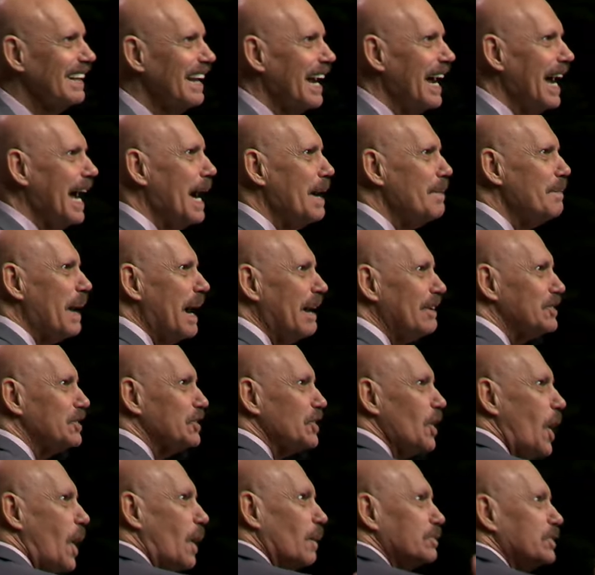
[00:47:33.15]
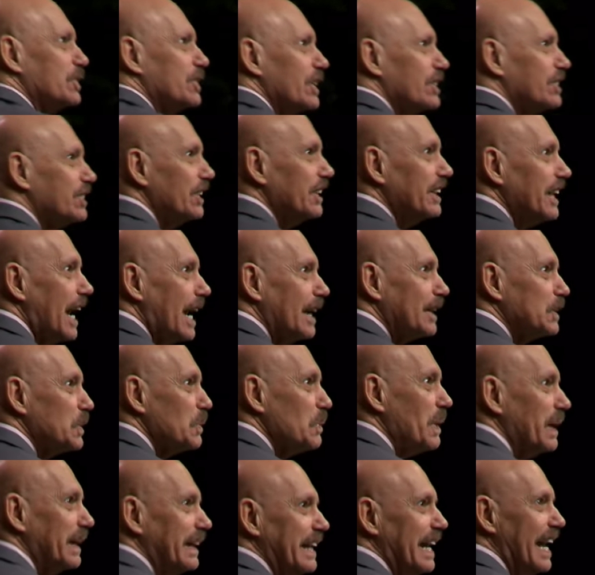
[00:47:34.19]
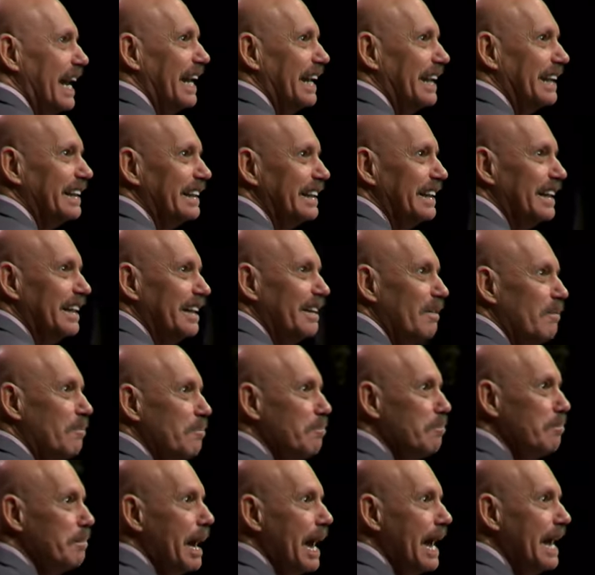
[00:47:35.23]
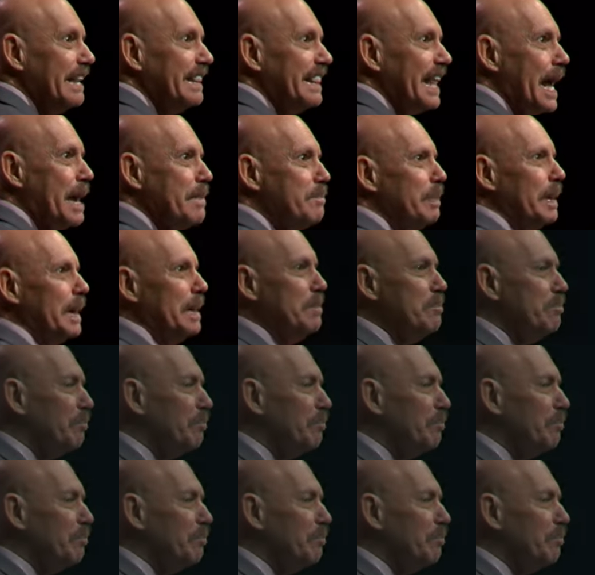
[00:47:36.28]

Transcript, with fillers: How about Psalm 69 28? May they be